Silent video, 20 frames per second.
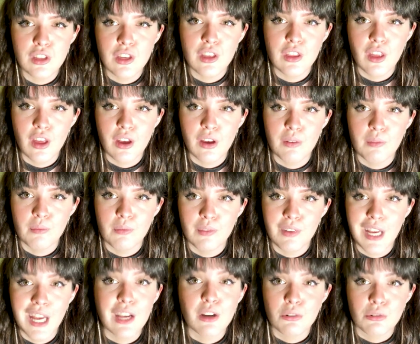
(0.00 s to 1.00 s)
them
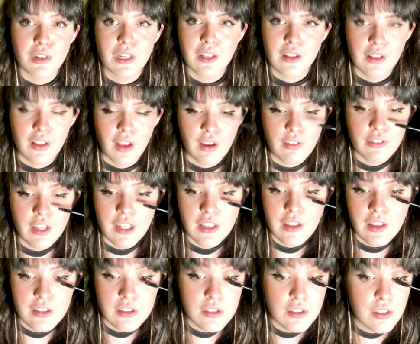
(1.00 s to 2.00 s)
in real life, like
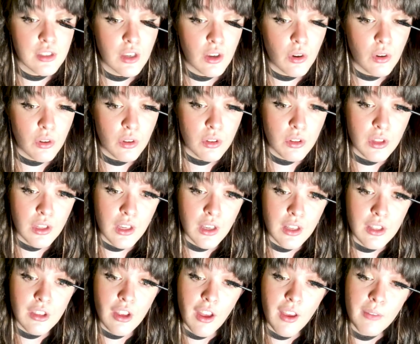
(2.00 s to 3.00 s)
that's the only
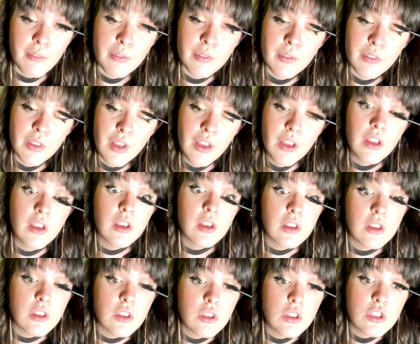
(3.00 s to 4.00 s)
time
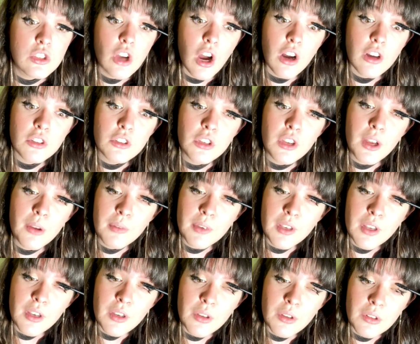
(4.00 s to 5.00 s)
you talk to them and
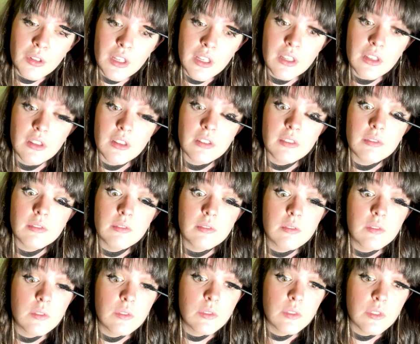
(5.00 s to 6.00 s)
then you like
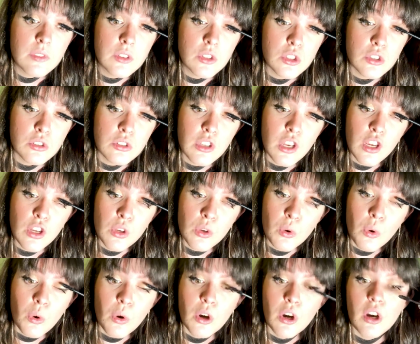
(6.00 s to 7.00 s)
just
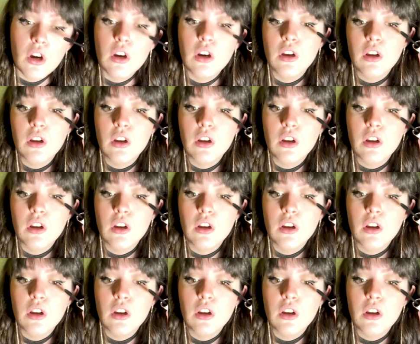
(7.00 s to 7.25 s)
ignore